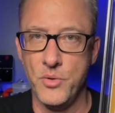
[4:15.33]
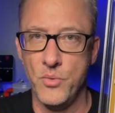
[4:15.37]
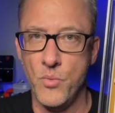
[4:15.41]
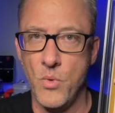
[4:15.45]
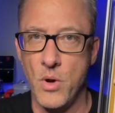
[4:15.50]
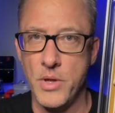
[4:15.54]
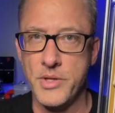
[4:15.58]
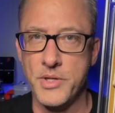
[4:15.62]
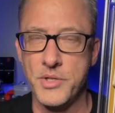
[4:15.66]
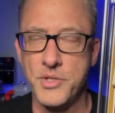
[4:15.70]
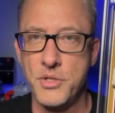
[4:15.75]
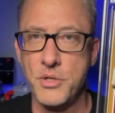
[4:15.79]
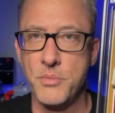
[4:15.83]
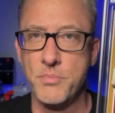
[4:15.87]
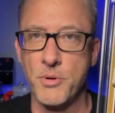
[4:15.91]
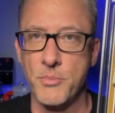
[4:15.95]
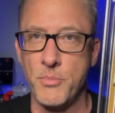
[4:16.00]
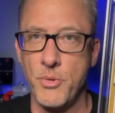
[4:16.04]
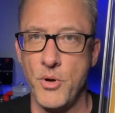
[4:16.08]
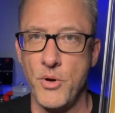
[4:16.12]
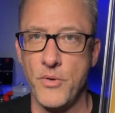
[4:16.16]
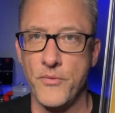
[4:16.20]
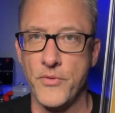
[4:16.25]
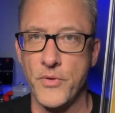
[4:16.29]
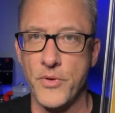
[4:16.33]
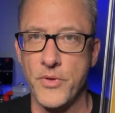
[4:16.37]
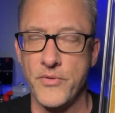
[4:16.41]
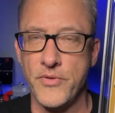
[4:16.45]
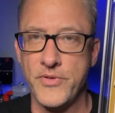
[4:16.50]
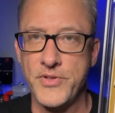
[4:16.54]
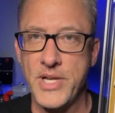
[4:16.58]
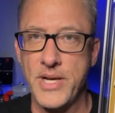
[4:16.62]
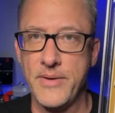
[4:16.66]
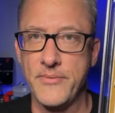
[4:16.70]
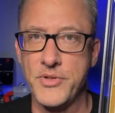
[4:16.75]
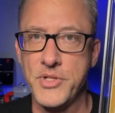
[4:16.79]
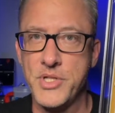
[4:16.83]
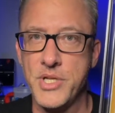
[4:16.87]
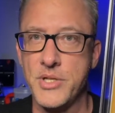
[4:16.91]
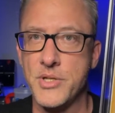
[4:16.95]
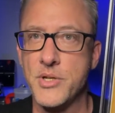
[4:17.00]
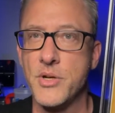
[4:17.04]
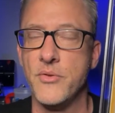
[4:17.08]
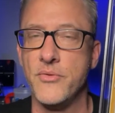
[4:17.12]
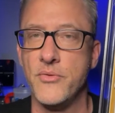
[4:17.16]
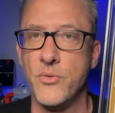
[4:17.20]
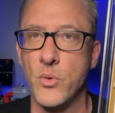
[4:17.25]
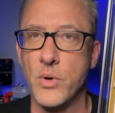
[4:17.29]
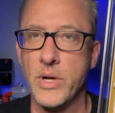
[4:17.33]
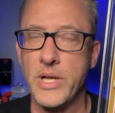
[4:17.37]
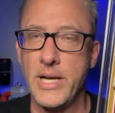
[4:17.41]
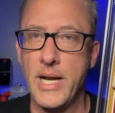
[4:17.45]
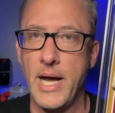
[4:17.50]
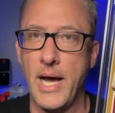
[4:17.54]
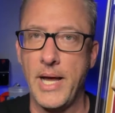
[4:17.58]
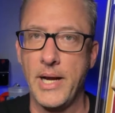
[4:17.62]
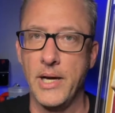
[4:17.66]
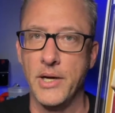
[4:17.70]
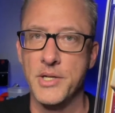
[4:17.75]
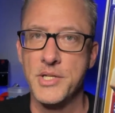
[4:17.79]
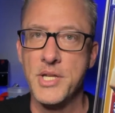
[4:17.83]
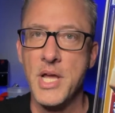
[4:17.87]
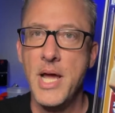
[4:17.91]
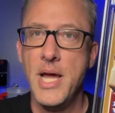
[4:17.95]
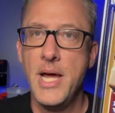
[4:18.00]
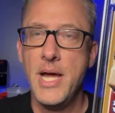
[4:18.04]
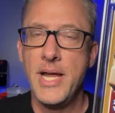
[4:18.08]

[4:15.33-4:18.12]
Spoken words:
Won the Super Bowl for the San Francisco 49ers.